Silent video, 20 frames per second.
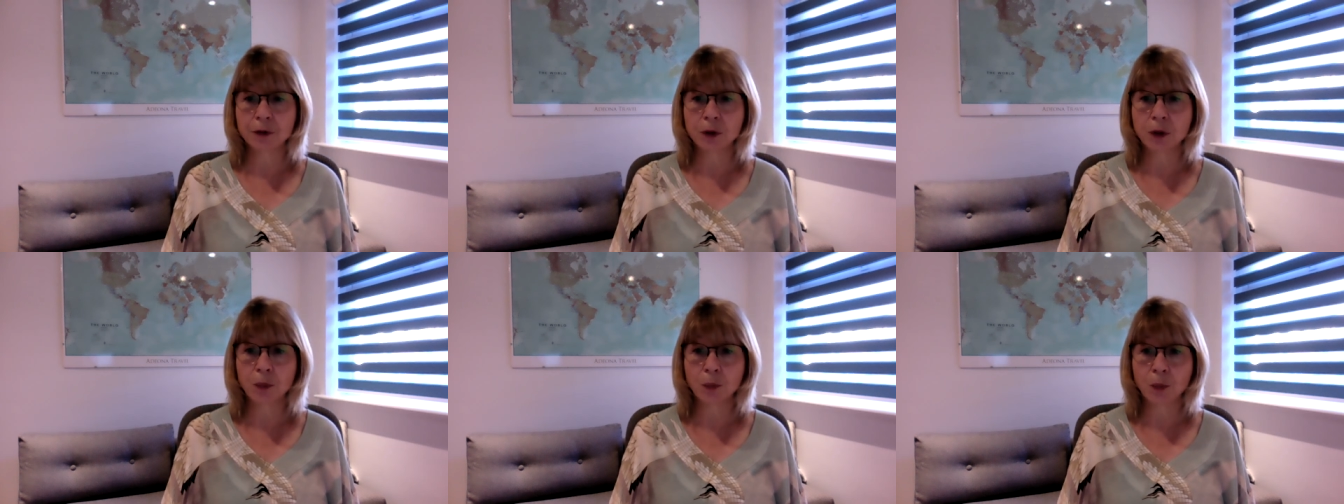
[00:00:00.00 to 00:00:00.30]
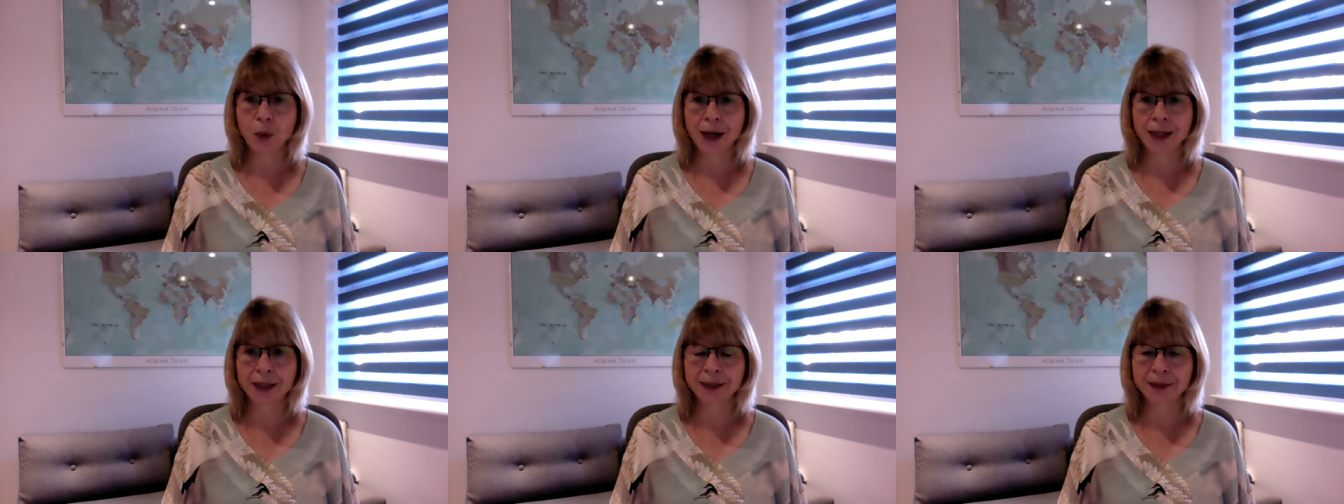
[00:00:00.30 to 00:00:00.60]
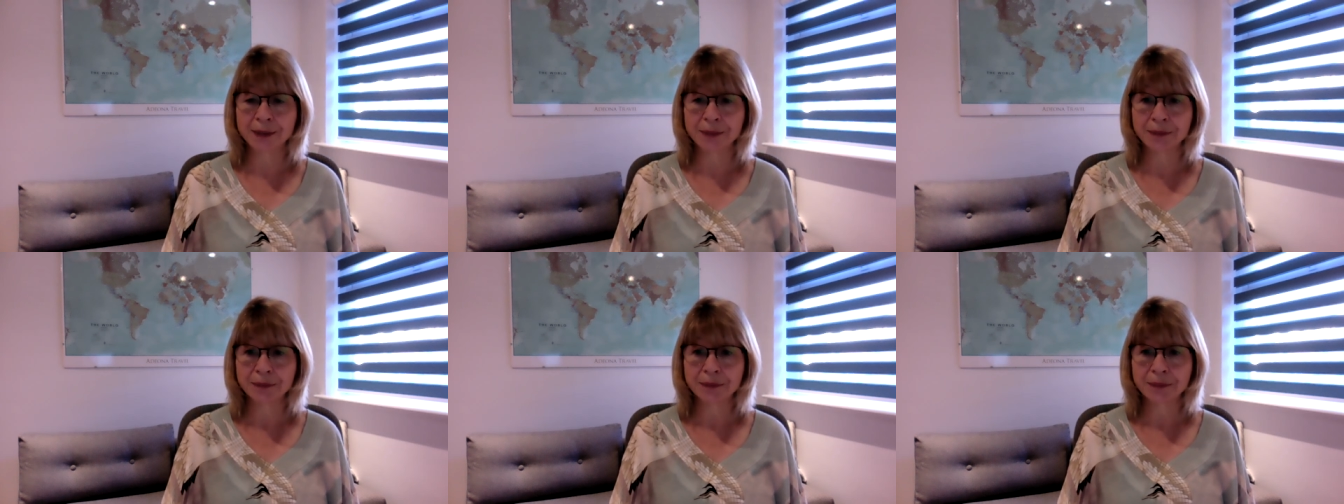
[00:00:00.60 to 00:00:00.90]
gone
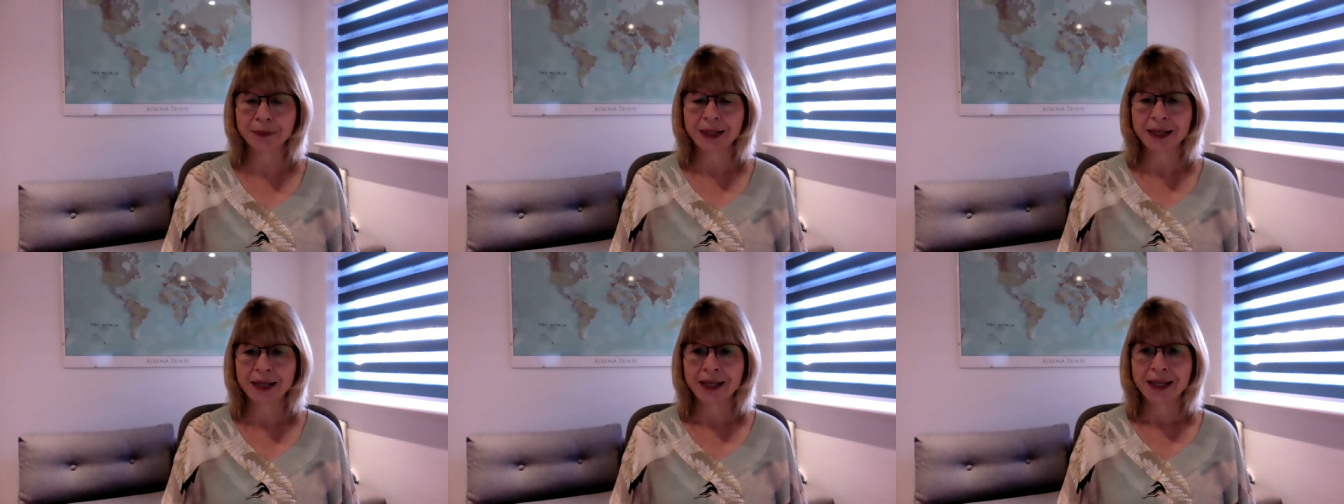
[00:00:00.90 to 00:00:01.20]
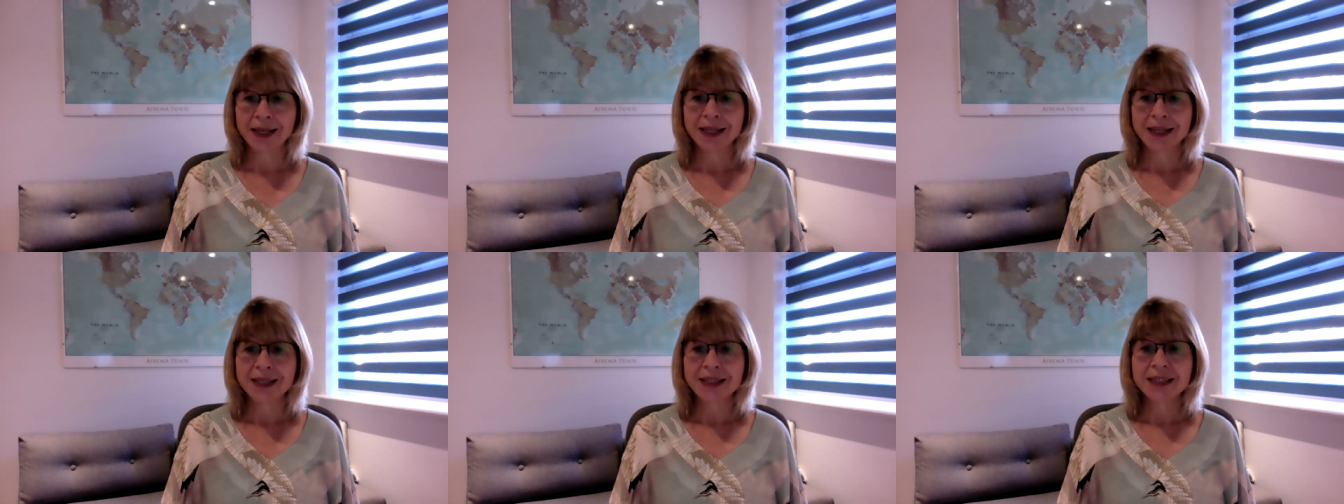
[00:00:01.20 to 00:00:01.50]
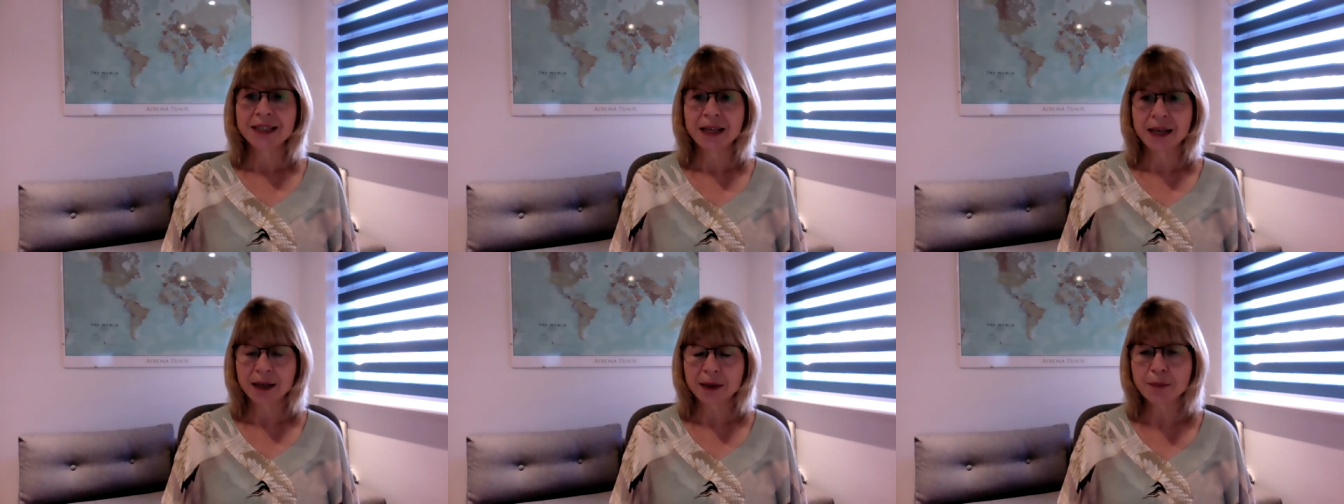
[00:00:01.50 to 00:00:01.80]
well,
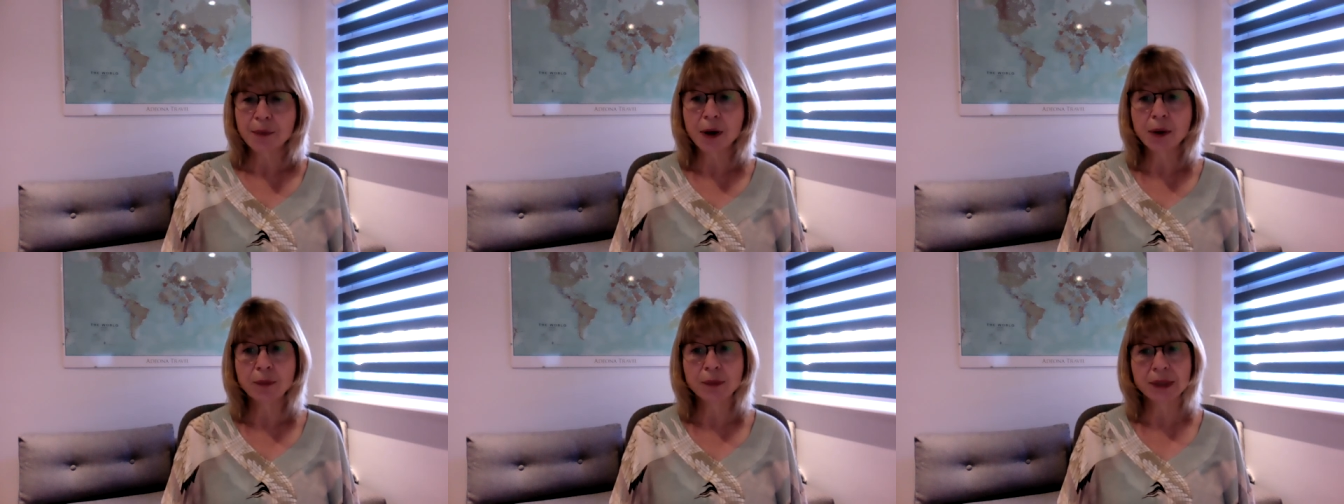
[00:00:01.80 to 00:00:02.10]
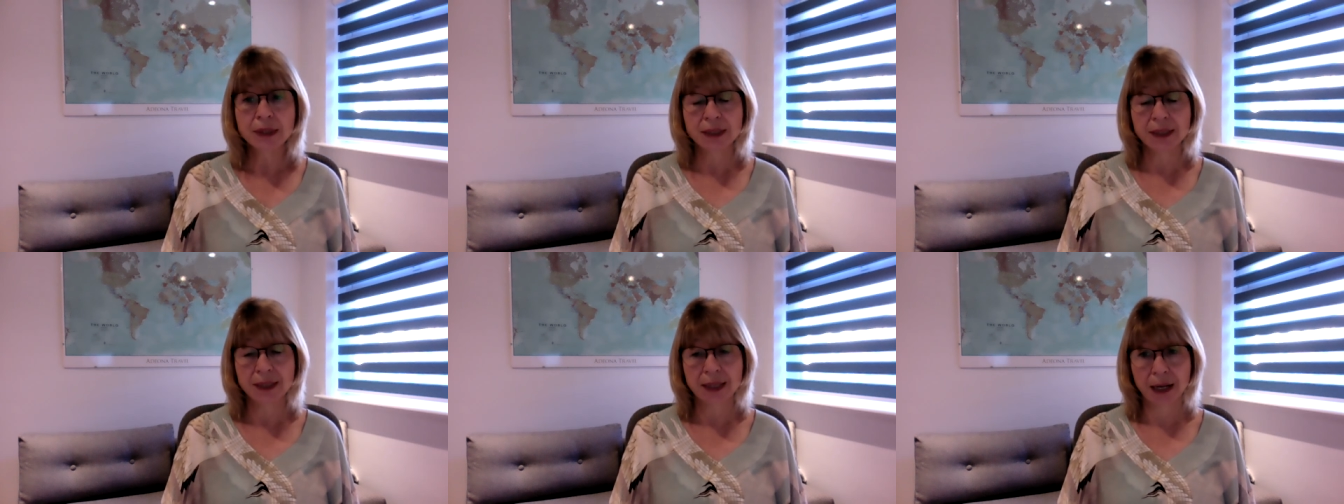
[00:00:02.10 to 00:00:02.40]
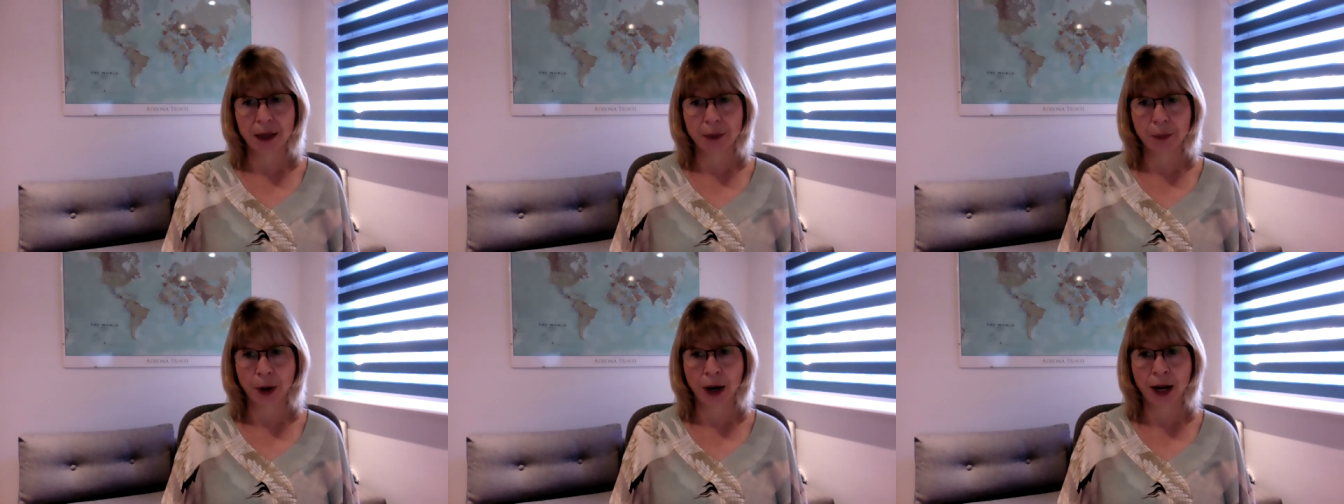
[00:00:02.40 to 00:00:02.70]
take a moment to
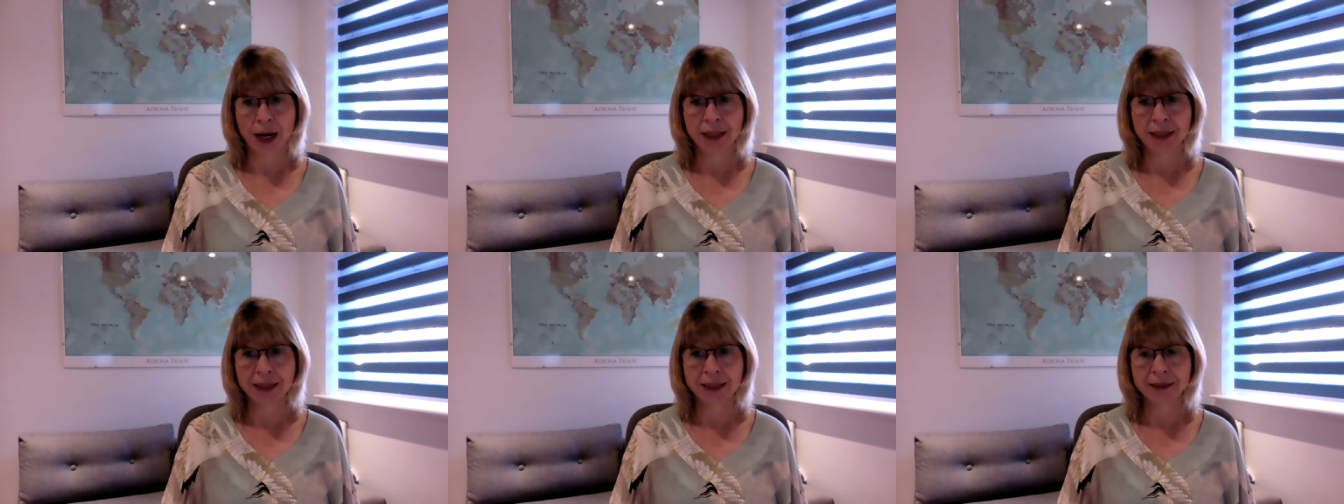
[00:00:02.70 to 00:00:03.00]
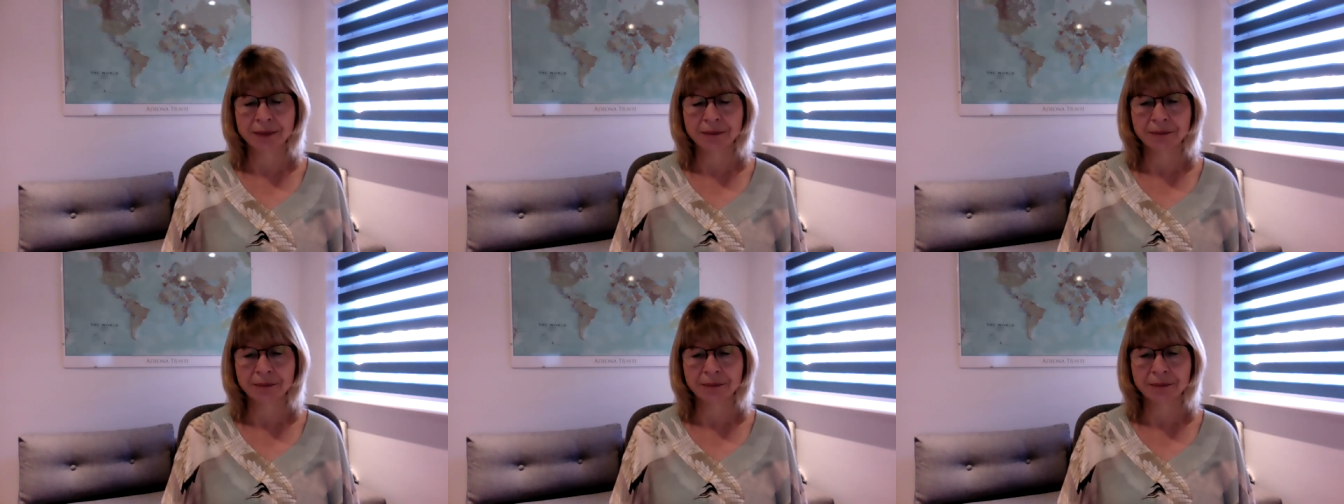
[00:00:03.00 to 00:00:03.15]
celebrate.